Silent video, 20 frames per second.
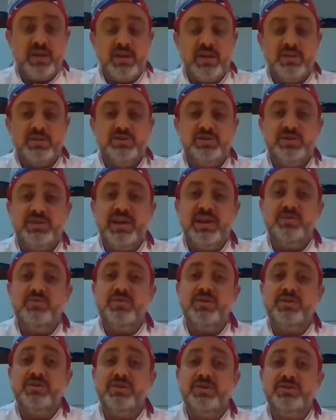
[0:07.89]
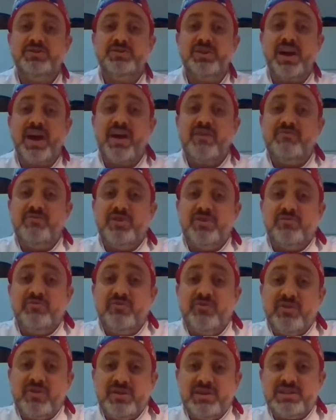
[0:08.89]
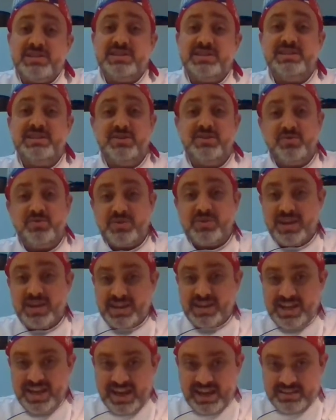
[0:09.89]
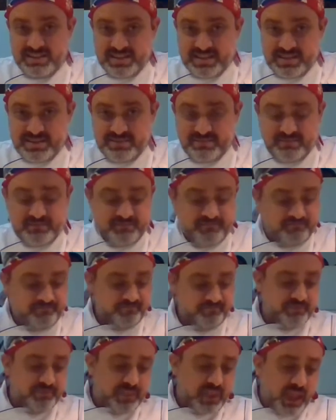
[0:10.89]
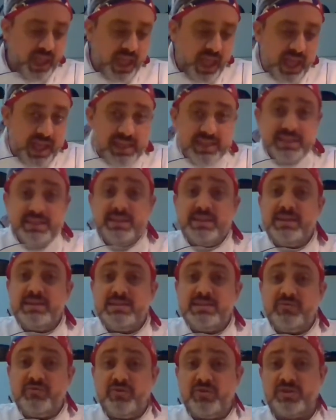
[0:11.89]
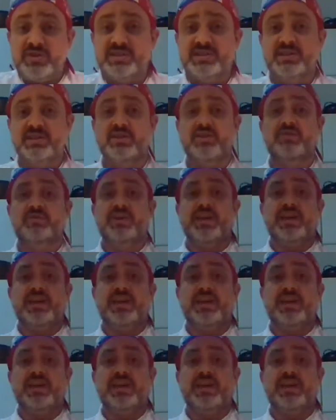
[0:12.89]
Today we are going to have our first cooking class. This first cooking class,